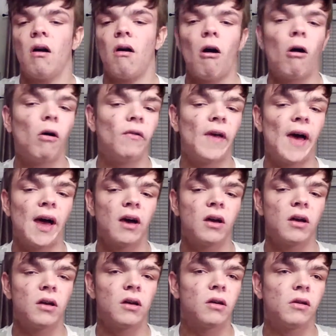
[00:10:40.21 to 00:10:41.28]
all
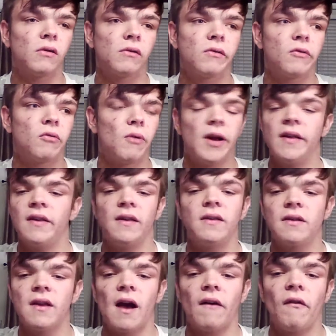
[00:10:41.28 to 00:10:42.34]
that crazy
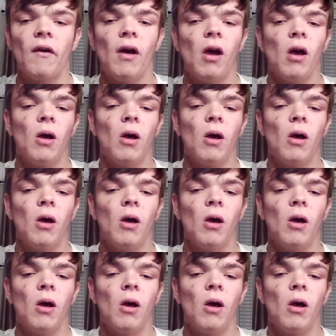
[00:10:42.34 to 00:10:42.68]
stuff.